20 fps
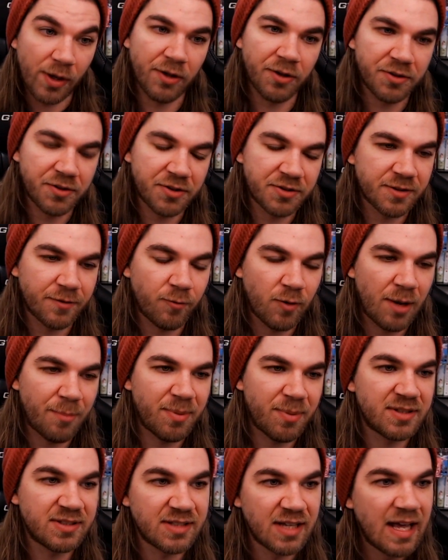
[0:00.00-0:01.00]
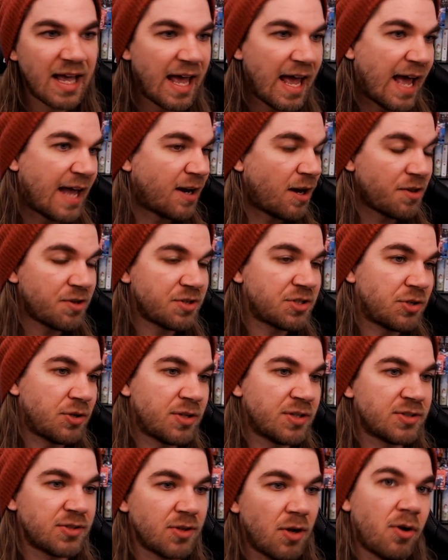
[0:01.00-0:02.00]
wielders of weapons, and other
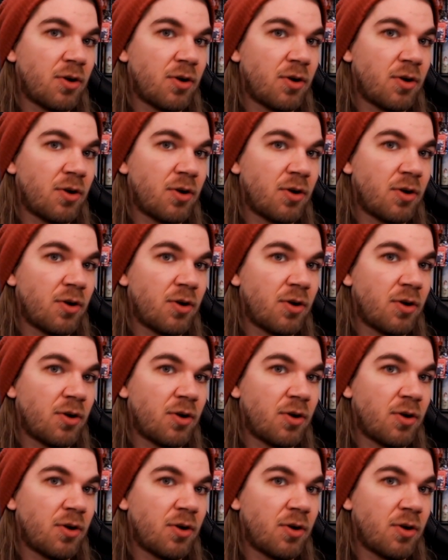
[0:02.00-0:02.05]
students